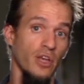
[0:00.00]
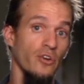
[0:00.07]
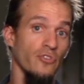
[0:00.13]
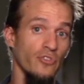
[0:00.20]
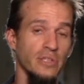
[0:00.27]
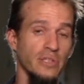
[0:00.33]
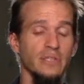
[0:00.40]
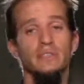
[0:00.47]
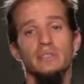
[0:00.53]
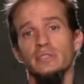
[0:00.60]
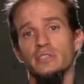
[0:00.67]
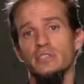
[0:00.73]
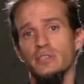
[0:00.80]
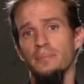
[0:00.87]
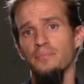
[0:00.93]
For
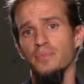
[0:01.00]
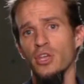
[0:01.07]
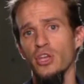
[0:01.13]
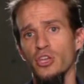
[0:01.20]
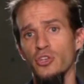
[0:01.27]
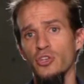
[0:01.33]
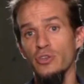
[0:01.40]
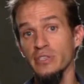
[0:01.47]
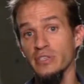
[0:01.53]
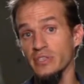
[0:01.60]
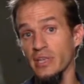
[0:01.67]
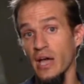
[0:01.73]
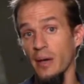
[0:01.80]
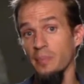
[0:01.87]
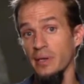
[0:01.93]
instance, you can
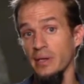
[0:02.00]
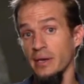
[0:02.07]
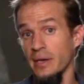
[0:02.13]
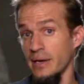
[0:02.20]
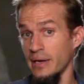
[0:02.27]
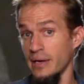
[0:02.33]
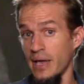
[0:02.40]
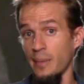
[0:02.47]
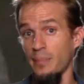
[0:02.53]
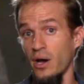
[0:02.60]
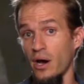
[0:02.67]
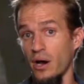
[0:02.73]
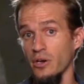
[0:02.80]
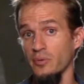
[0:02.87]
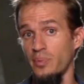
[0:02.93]
stop in at a Napa
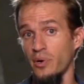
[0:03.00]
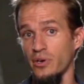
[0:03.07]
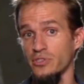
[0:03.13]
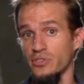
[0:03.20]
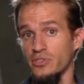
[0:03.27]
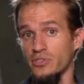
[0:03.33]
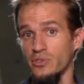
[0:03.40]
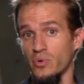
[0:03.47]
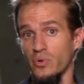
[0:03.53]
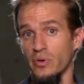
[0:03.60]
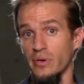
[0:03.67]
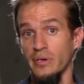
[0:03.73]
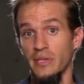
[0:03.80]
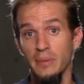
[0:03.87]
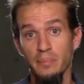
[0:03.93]
Auto Parts store
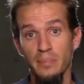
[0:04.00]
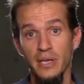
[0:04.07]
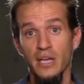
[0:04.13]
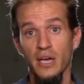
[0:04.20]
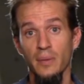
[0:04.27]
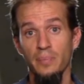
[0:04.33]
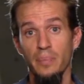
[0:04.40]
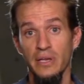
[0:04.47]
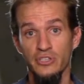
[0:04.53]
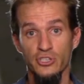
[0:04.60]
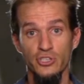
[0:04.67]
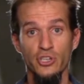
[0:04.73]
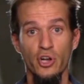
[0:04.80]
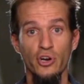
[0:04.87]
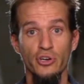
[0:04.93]
and can pick up a
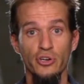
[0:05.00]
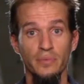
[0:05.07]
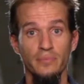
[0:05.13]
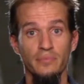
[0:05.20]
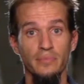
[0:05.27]
starter.